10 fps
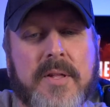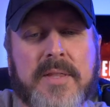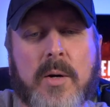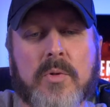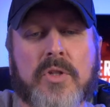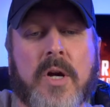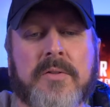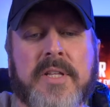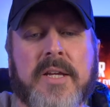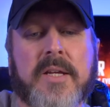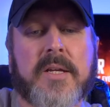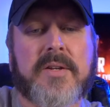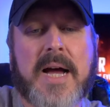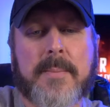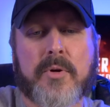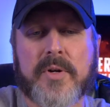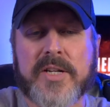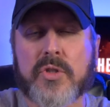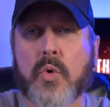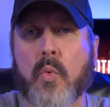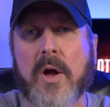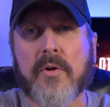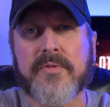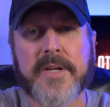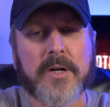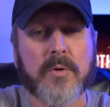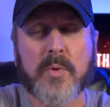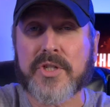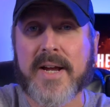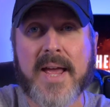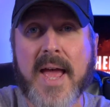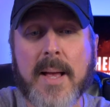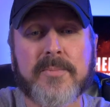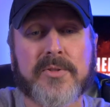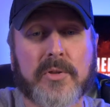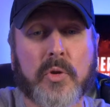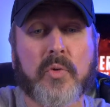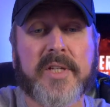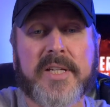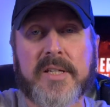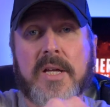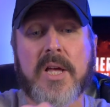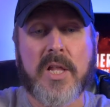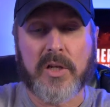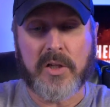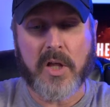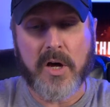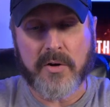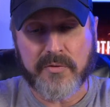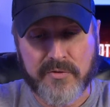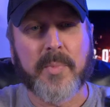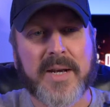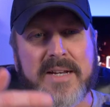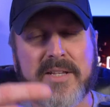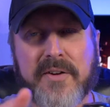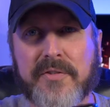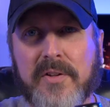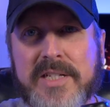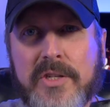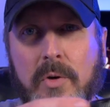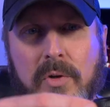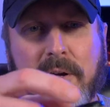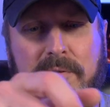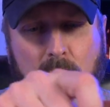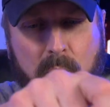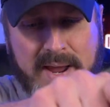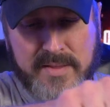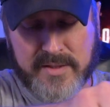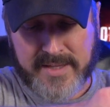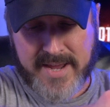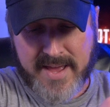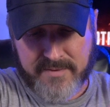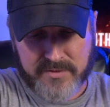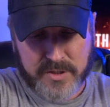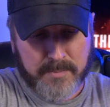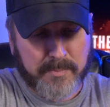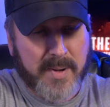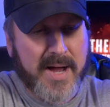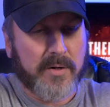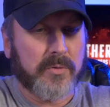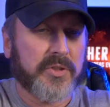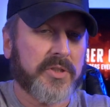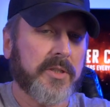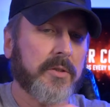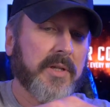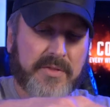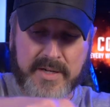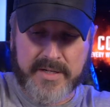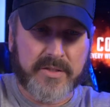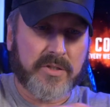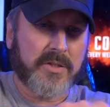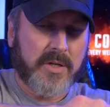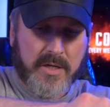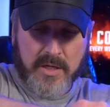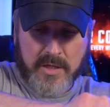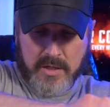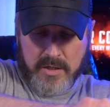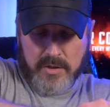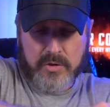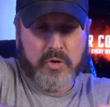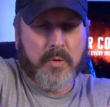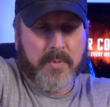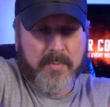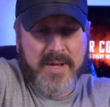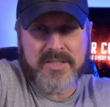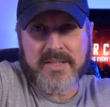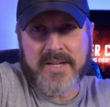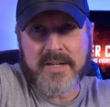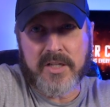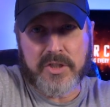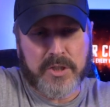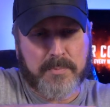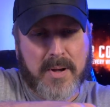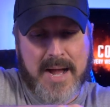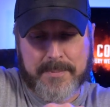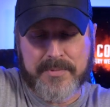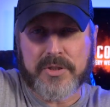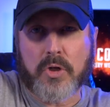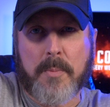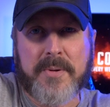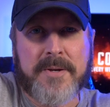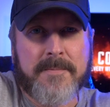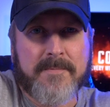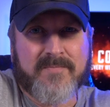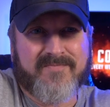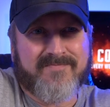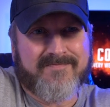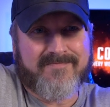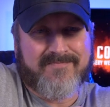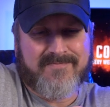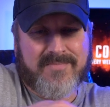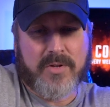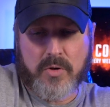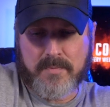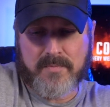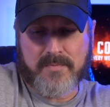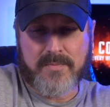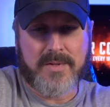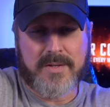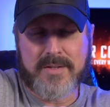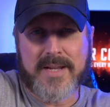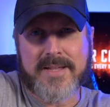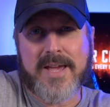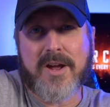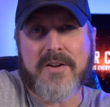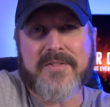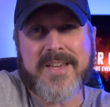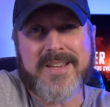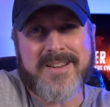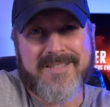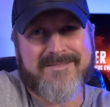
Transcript: that was on the Knob Creek 12 year, which I absolutely love. But I definitely don't love the way that they have this bottle seal. I think it's super messy, and let's just pop this open. Oh, take that off, and